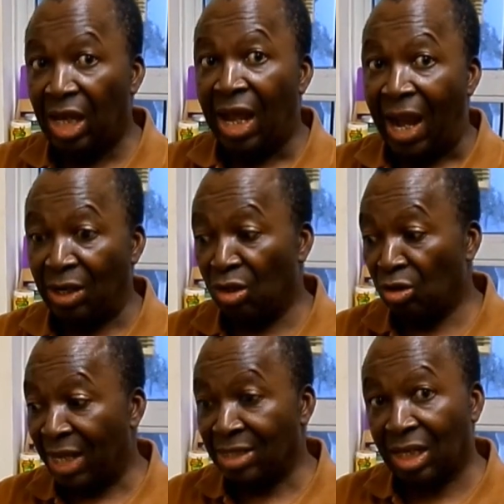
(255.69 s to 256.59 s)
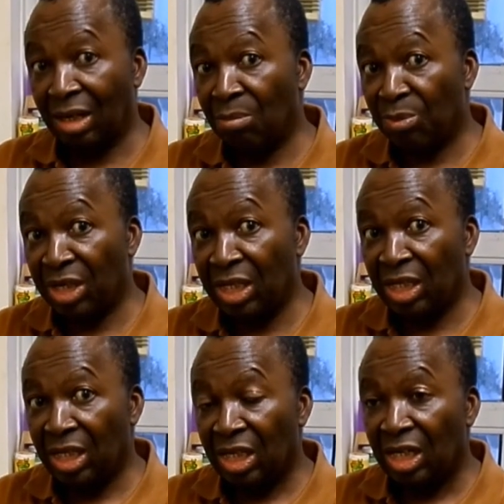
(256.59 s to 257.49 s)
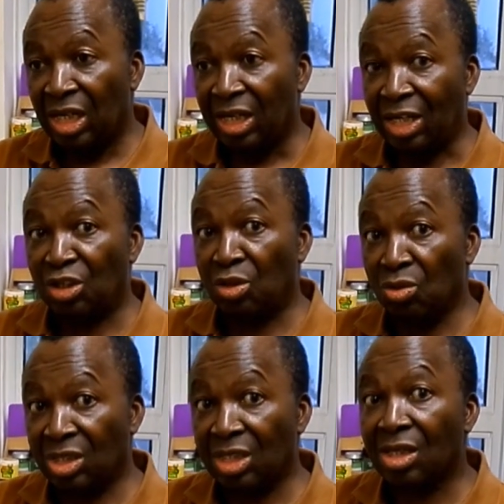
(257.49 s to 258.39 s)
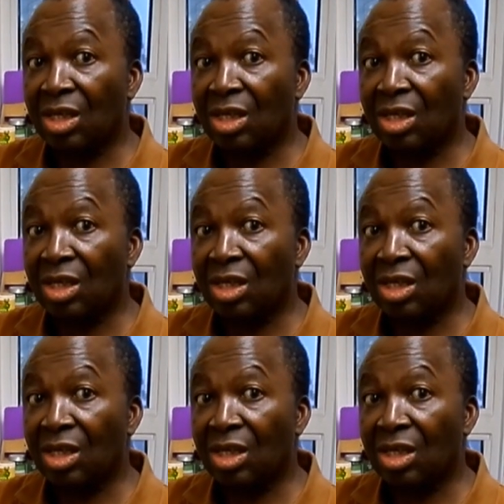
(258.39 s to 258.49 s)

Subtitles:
I know there's a company that uses